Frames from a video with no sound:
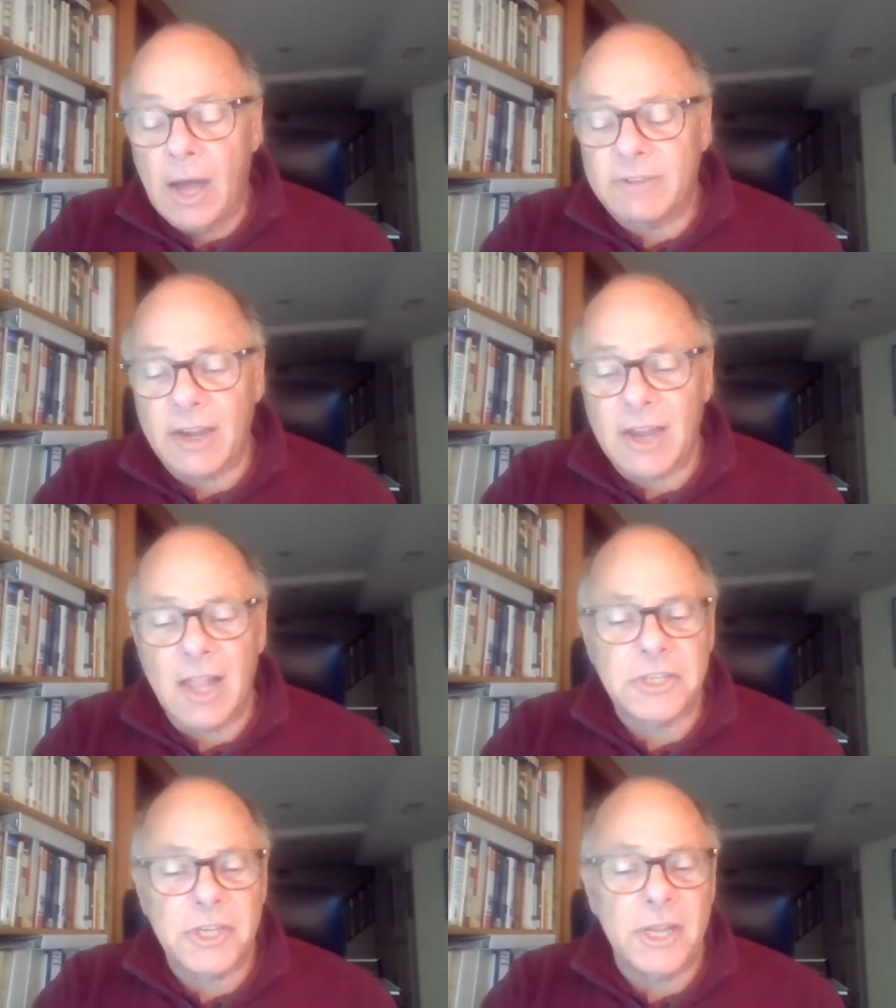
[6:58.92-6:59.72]

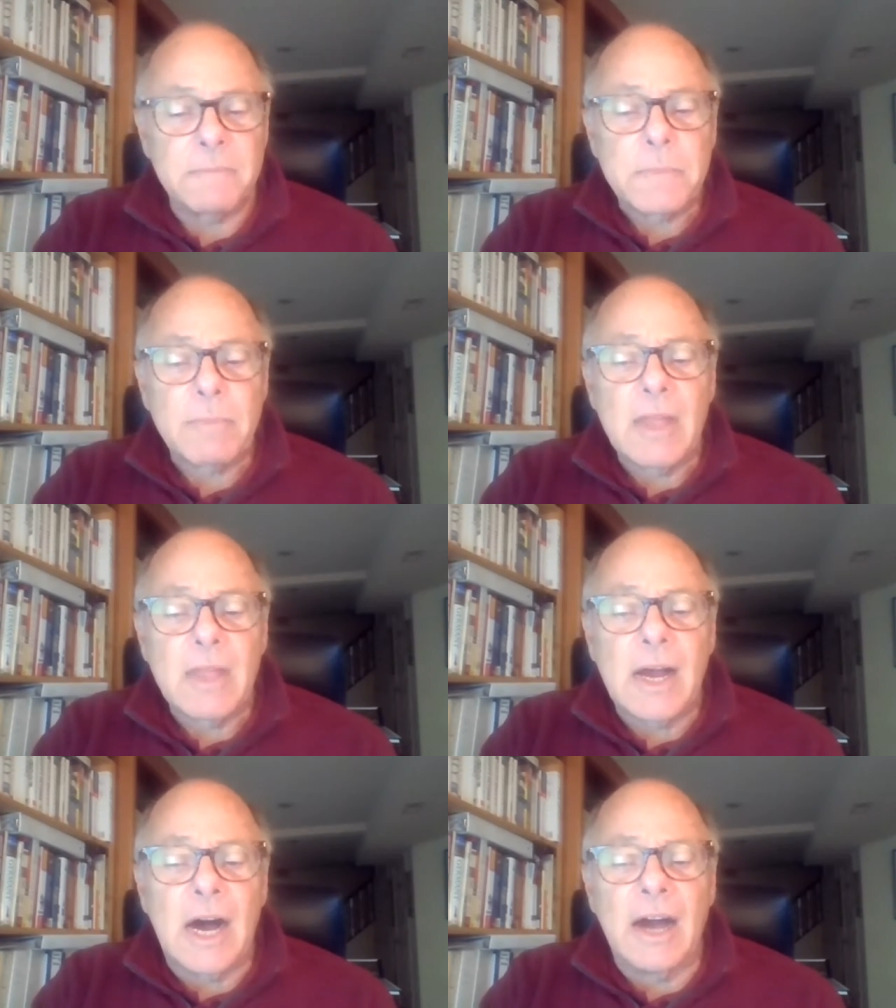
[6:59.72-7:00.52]
technology.
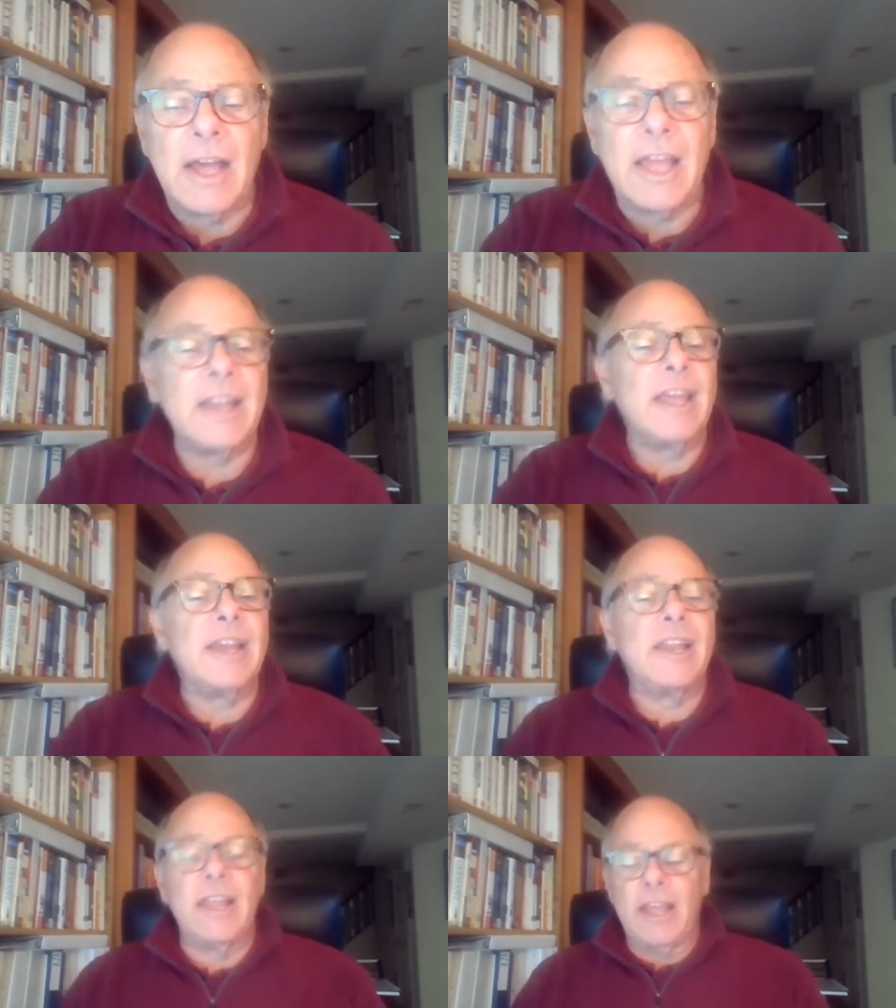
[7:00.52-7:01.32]

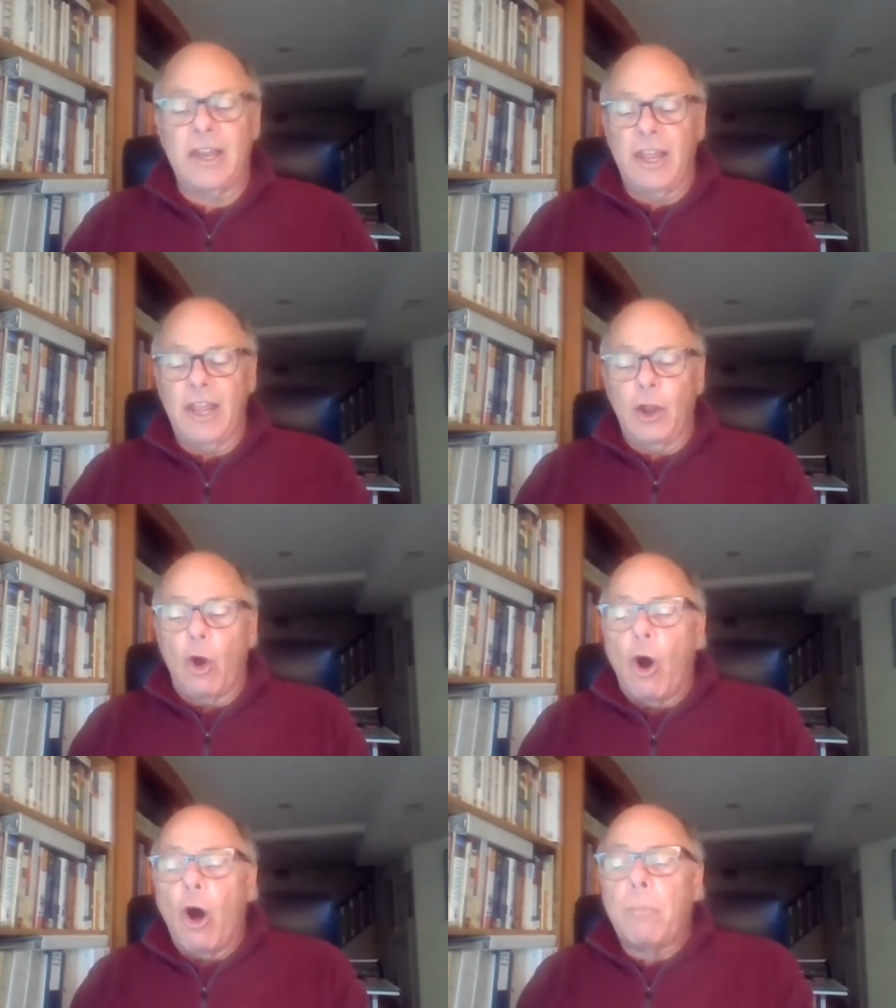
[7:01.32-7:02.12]
It
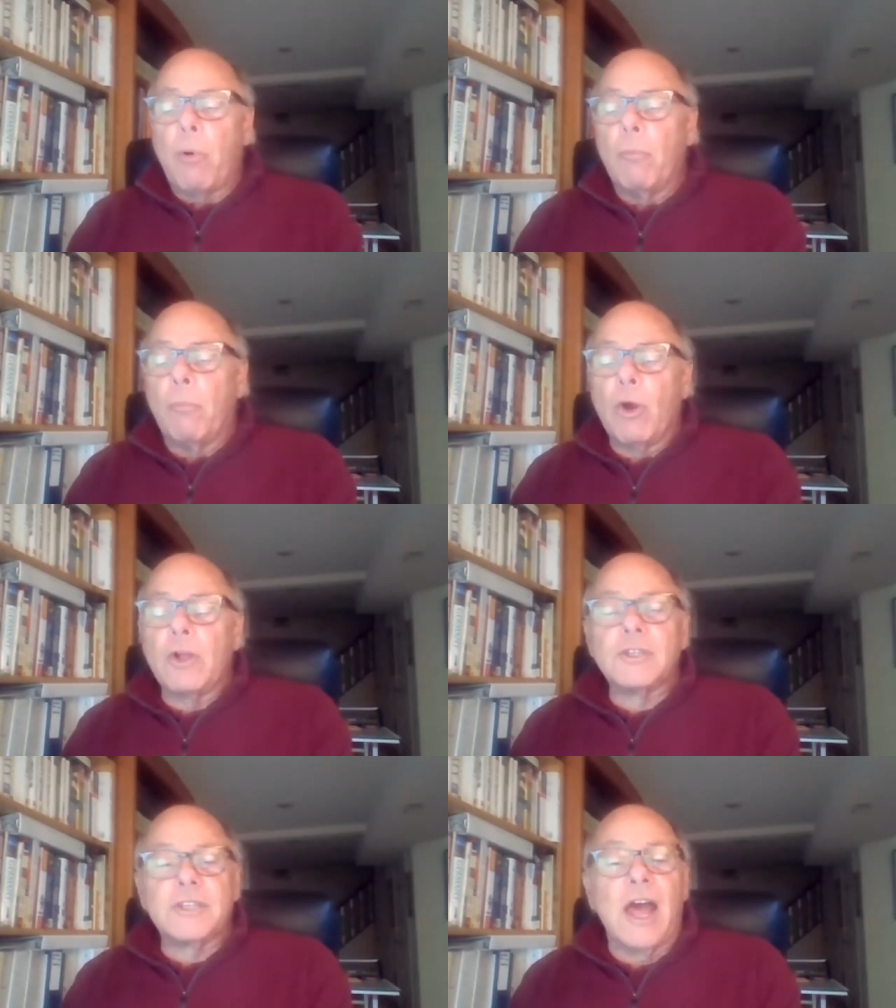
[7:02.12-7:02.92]
all
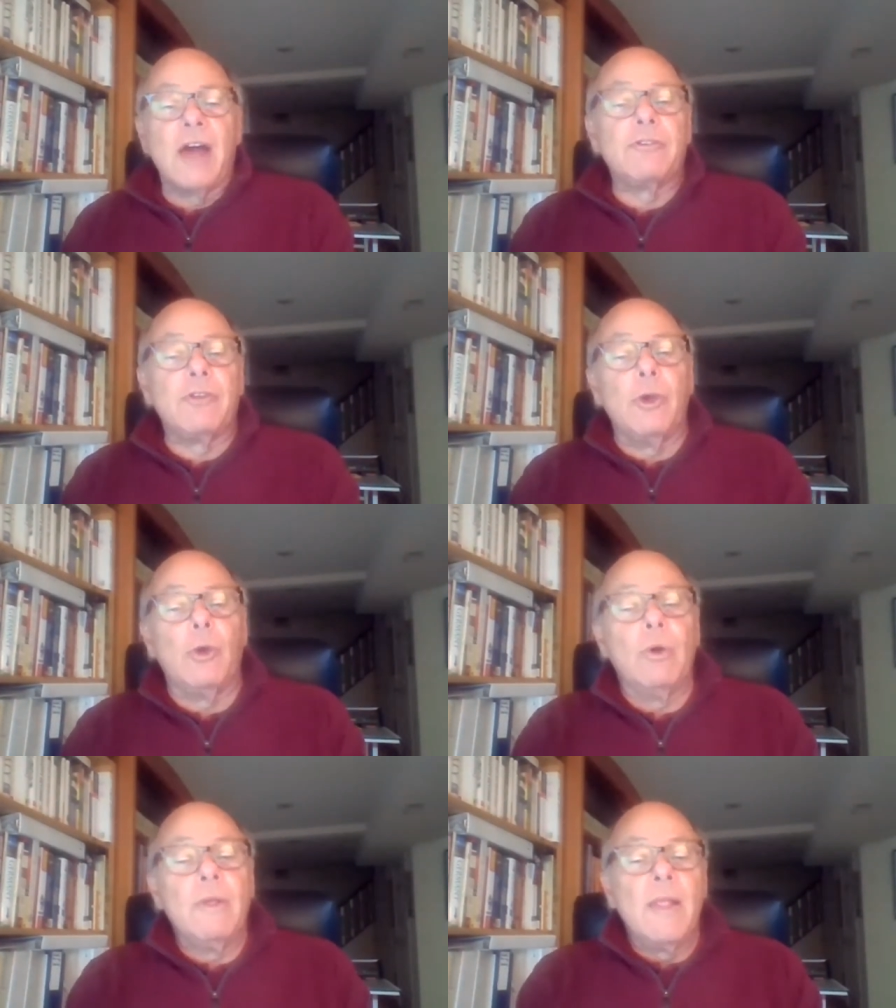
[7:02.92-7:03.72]
boils down to